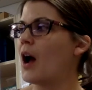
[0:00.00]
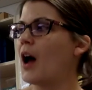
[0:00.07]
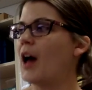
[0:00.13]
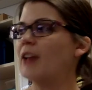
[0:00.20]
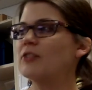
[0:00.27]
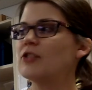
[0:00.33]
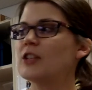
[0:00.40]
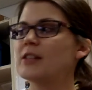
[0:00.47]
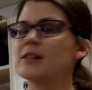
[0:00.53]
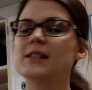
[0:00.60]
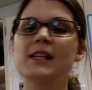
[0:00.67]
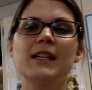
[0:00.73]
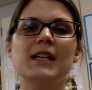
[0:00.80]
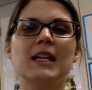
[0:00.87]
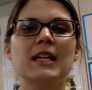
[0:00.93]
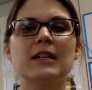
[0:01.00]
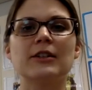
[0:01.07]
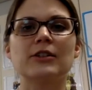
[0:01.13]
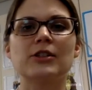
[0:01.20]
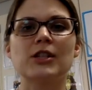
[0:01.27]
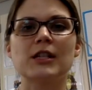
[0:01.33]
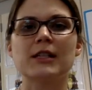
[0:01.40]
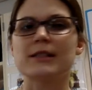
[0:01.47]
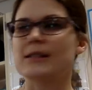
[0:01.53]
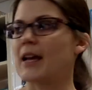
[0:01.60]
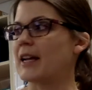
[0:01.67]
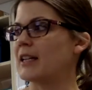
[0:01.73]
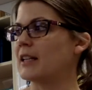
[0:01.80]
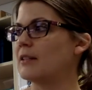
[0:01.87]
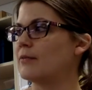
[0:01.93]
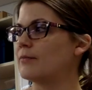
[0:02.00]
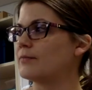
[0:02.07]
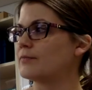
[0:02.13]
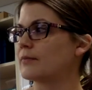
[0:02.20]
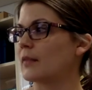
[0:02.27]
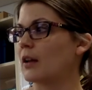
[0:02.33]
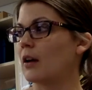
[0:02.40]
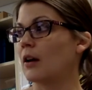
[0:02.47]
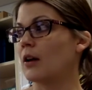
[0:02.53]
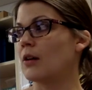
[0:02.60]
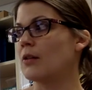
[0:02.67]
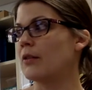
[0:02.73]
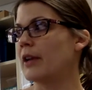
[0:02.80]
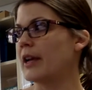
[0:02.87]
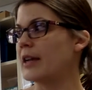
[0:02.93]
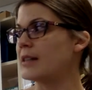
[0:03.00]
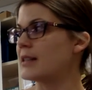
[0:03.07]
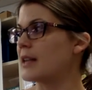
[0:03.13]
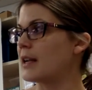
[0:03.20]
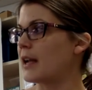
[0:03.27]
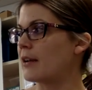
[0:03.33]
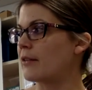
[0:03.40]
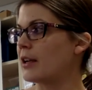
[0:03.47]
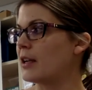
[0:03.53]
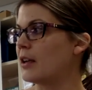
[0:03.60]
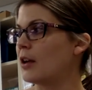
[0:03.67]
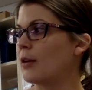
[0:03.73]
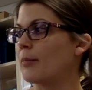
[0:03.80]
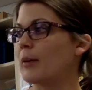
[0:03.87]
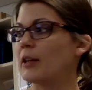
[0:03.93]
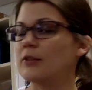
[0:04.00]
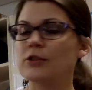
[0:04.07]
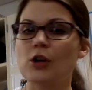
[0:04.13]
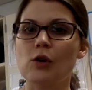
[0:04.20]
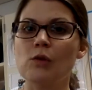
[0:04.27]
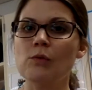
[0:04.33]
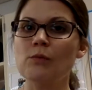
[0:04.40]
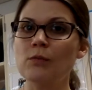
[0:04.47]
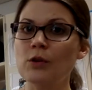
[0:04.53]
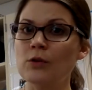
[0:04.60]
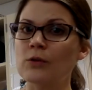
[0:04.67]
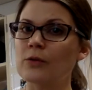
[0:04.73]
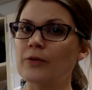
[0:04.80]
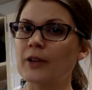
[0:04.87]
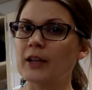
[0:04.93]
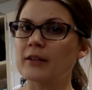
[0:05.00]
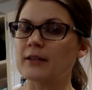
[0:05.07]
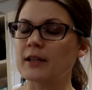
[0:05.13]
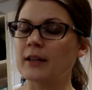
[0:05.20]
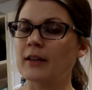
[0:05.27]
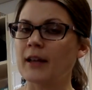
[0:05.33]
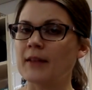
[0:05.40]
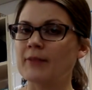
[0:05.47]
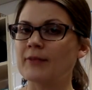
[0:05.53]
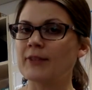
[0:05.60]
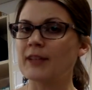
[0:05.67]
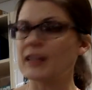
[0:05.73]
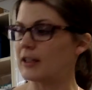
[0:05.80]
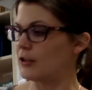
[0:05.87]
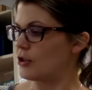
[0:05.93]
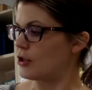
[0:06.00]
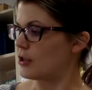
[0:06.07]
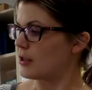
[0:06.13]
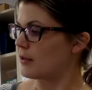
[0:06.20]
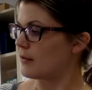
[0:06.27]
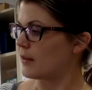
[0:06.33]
I'll just sit here, she decided. Okay, said Henry, but don't move until I'm finished.